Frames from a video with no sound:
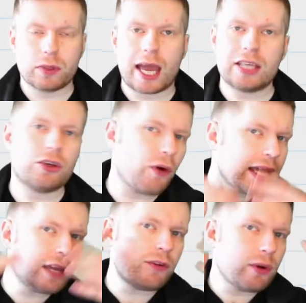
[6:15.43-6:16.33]
Okay, so if
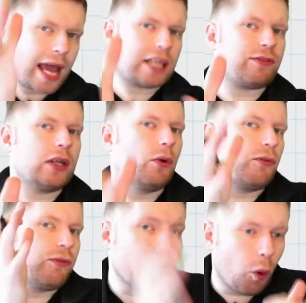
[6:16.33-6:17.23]
I give you an x value of
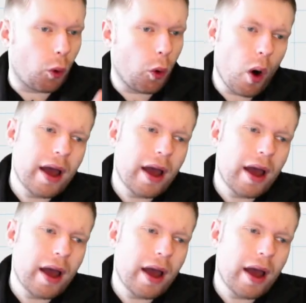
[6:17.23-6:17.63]
4,